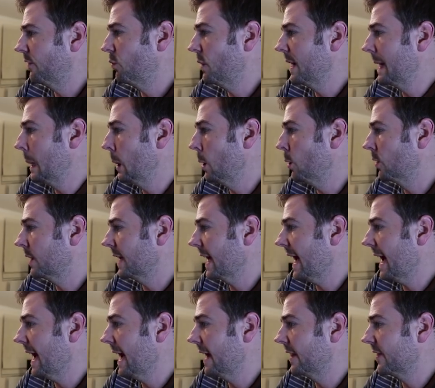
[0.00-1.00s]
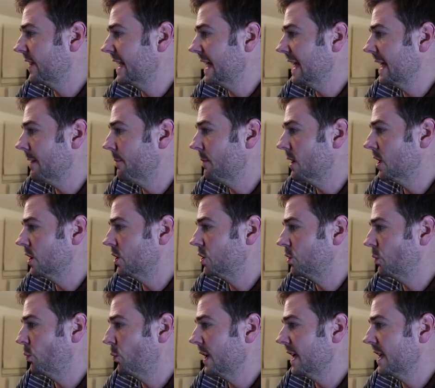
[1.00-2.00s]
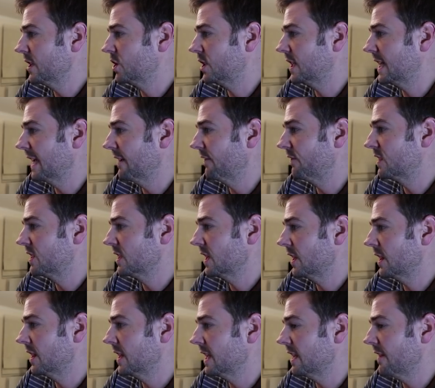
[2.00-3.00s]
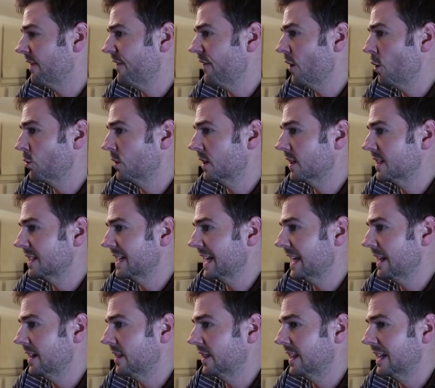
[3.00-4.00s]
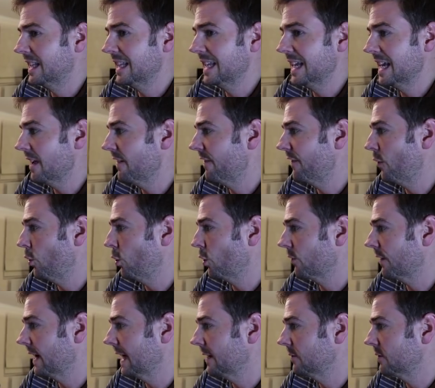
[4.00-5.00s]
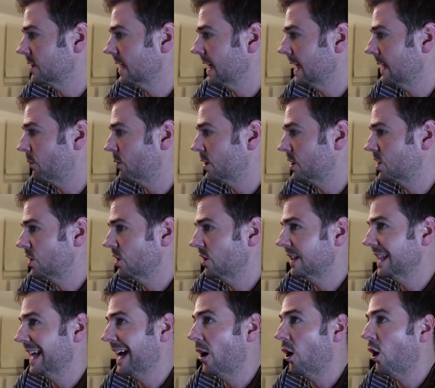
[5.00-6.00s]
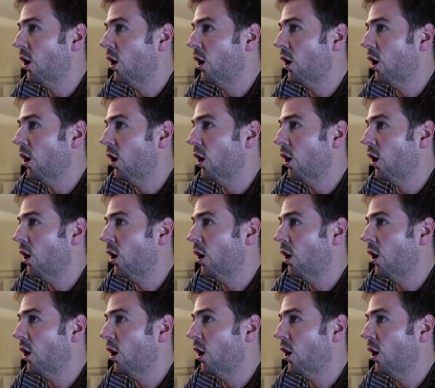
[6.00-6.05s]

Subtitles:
if we look at the image which gives the focus in the near foreground and we turn that